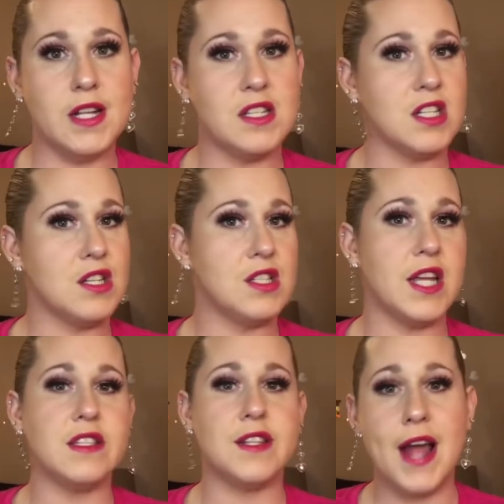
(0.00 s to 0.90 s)
It's just,
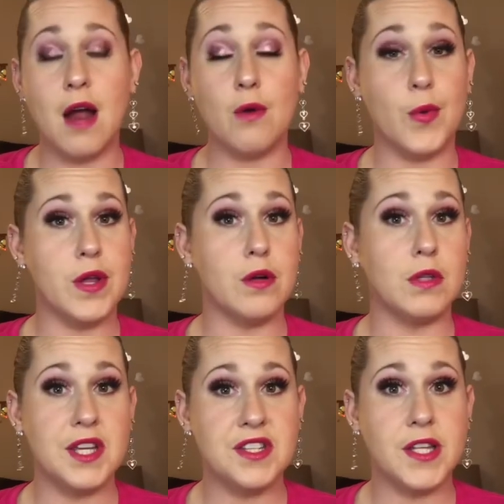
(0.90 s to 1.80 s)
it's not
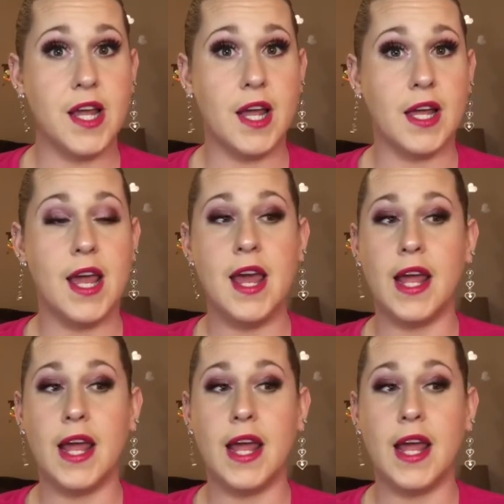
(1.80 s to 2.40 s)
realistic